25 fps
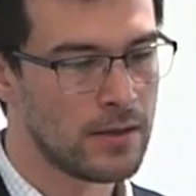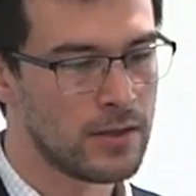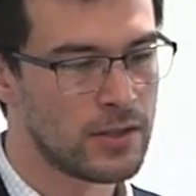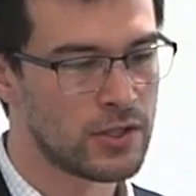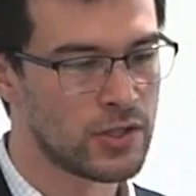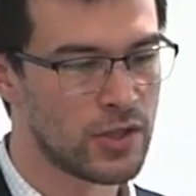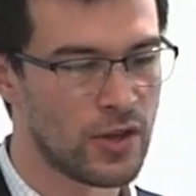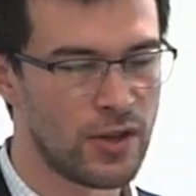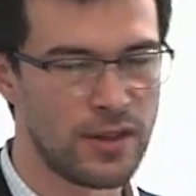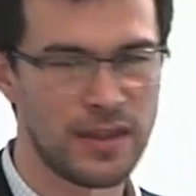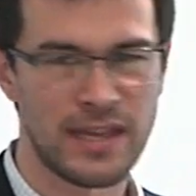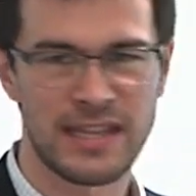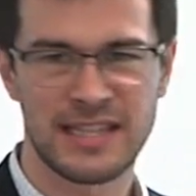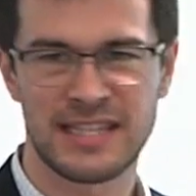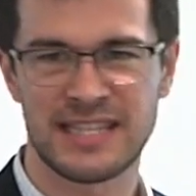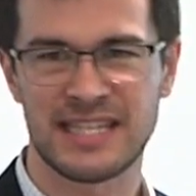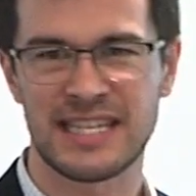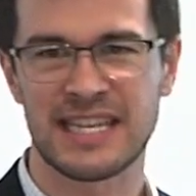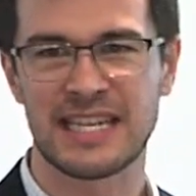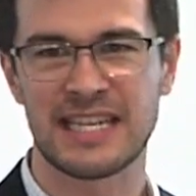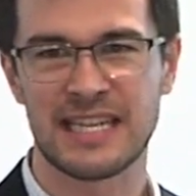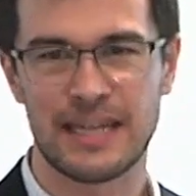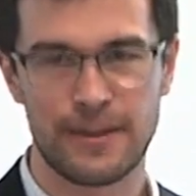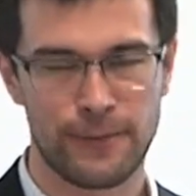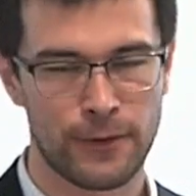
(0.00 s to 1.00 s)
So that's
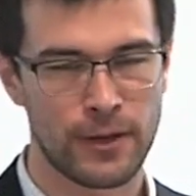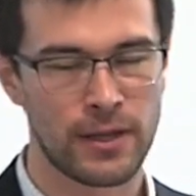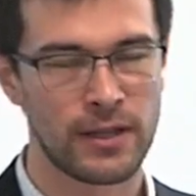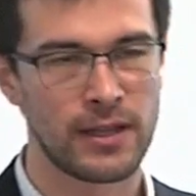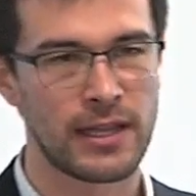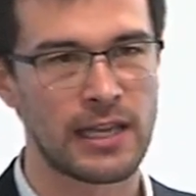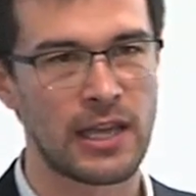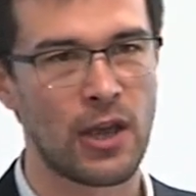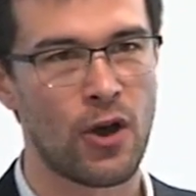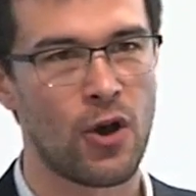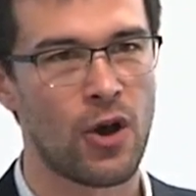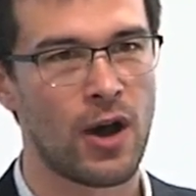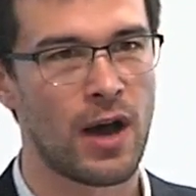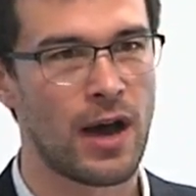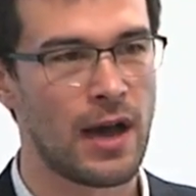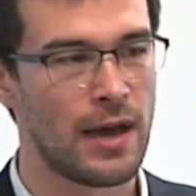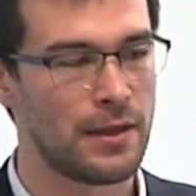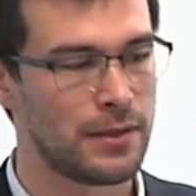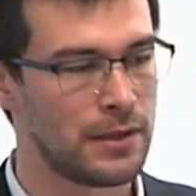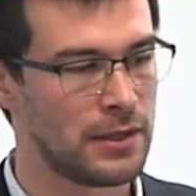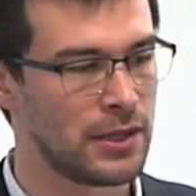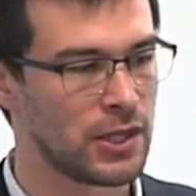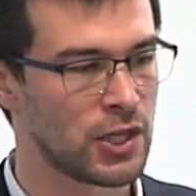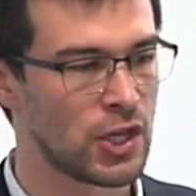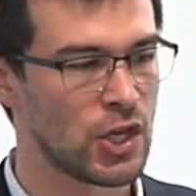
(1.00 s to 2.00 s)
significantly
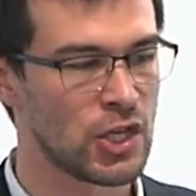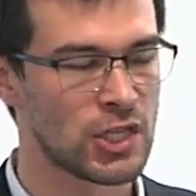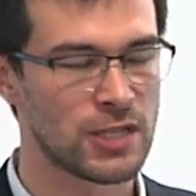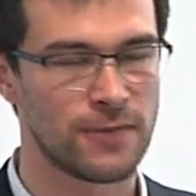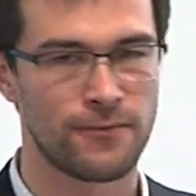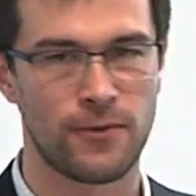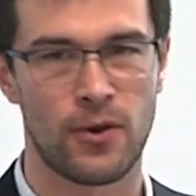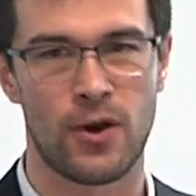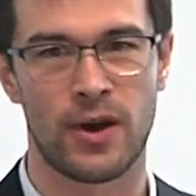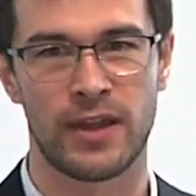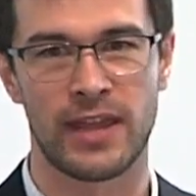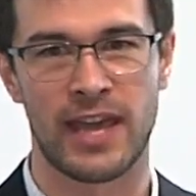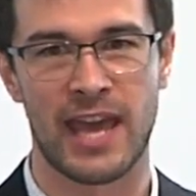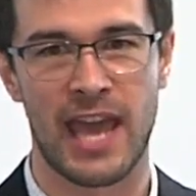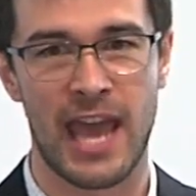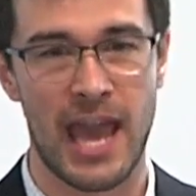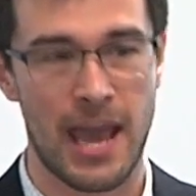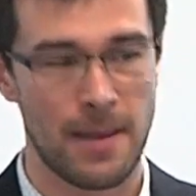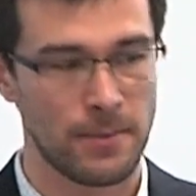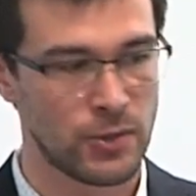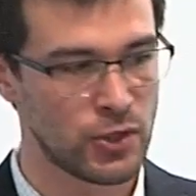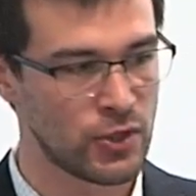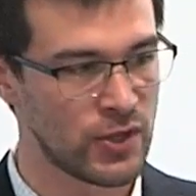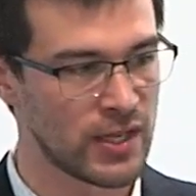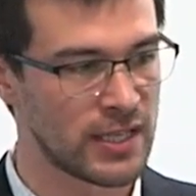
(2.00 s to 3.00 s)
higher than the use of either
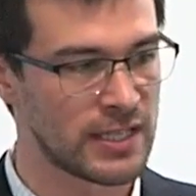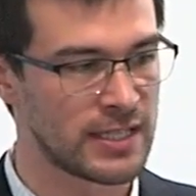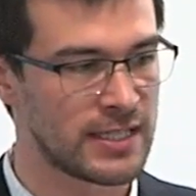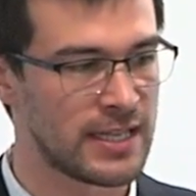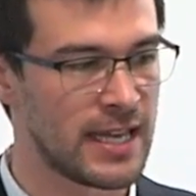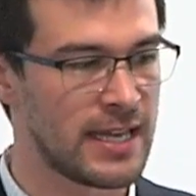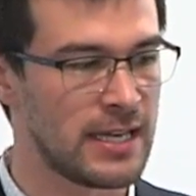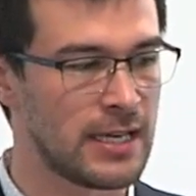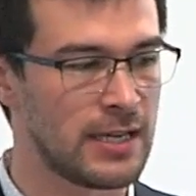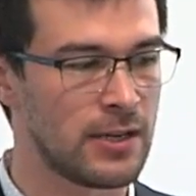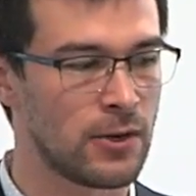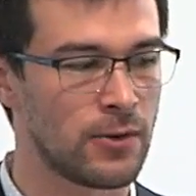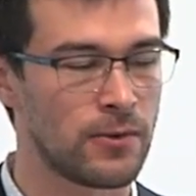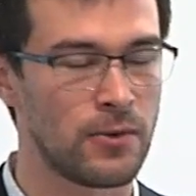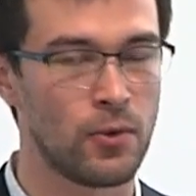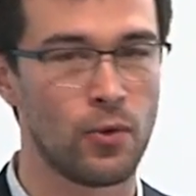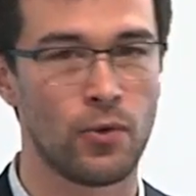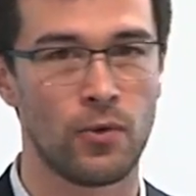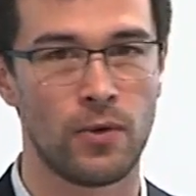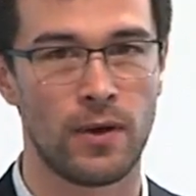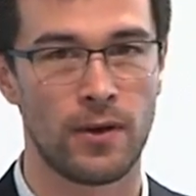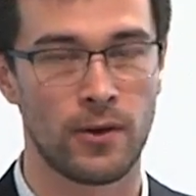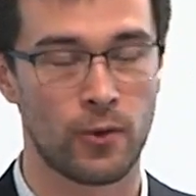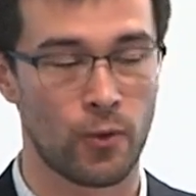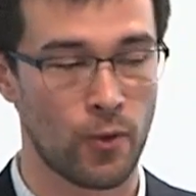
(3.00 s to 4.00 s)
hamstrings tendon
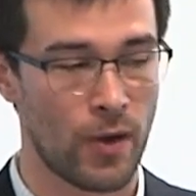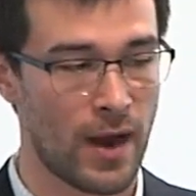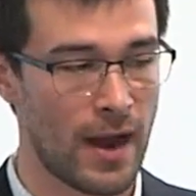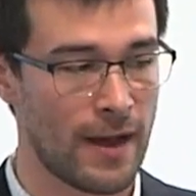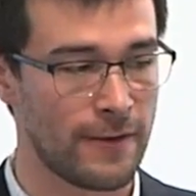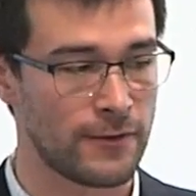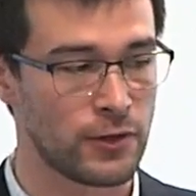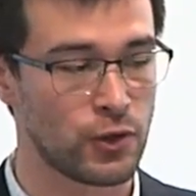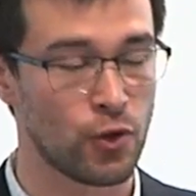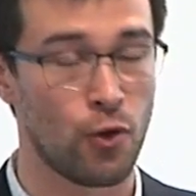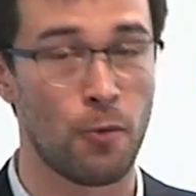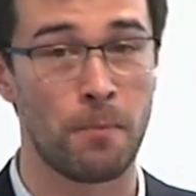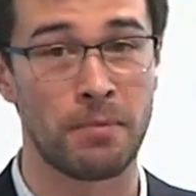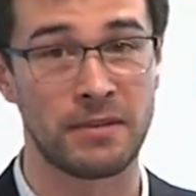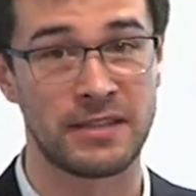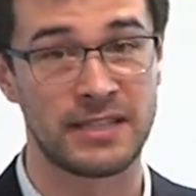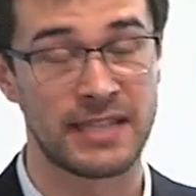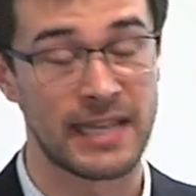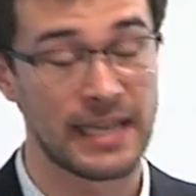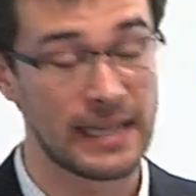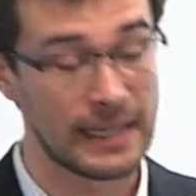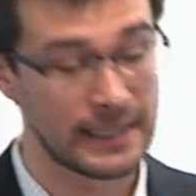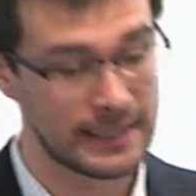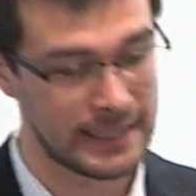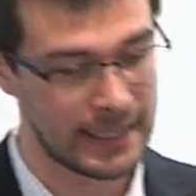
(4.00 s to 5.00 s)
grafts or
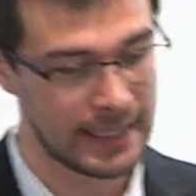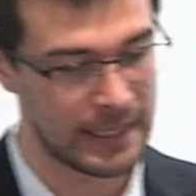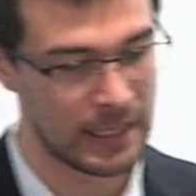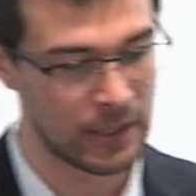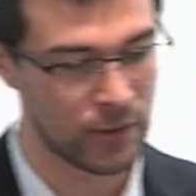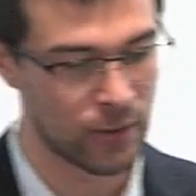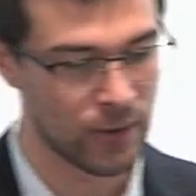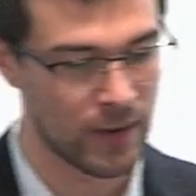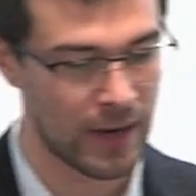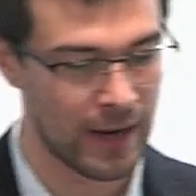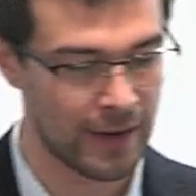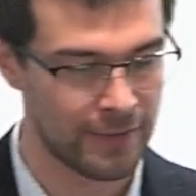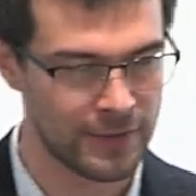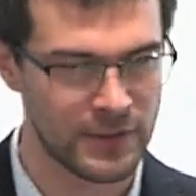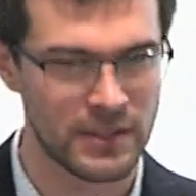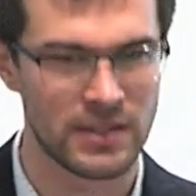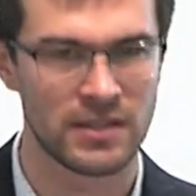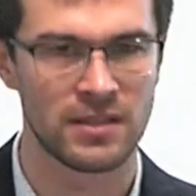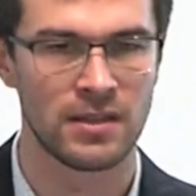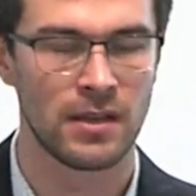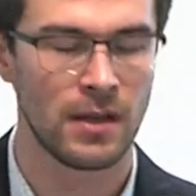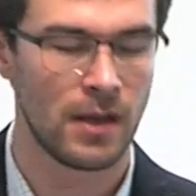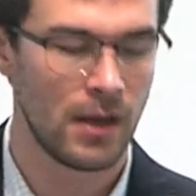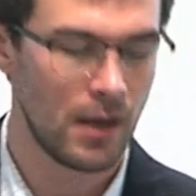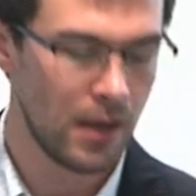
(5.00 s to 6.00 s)
patella tendon
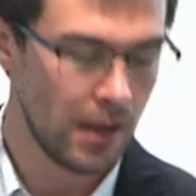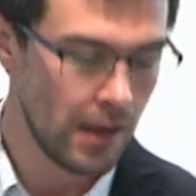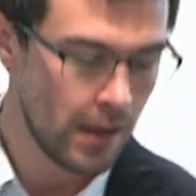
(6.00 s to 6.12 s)
grafts.